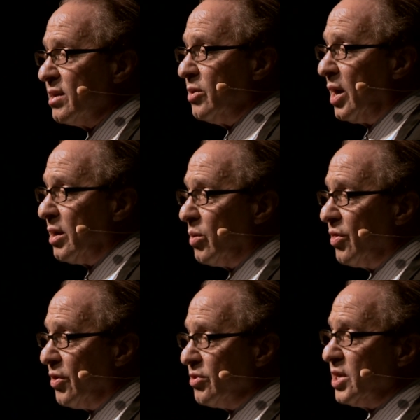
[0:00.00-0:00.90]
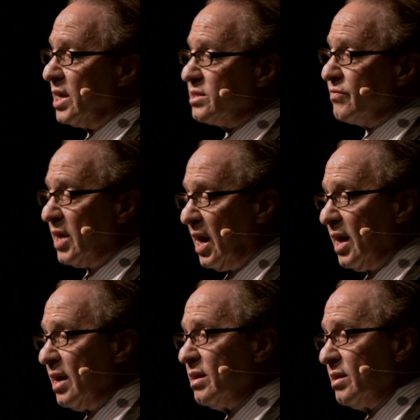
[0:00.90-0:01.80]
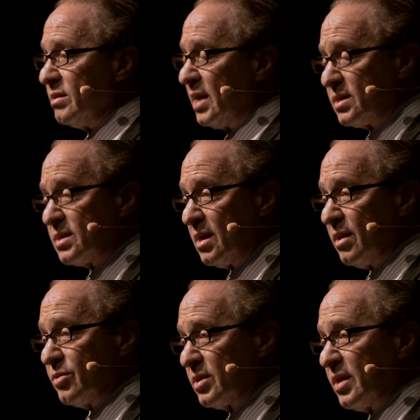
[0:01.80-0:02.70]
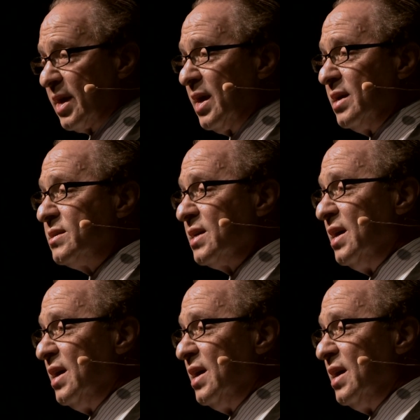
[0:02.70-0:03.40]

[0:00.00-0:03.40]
you had a 1/3 chance of dying. That's still the case.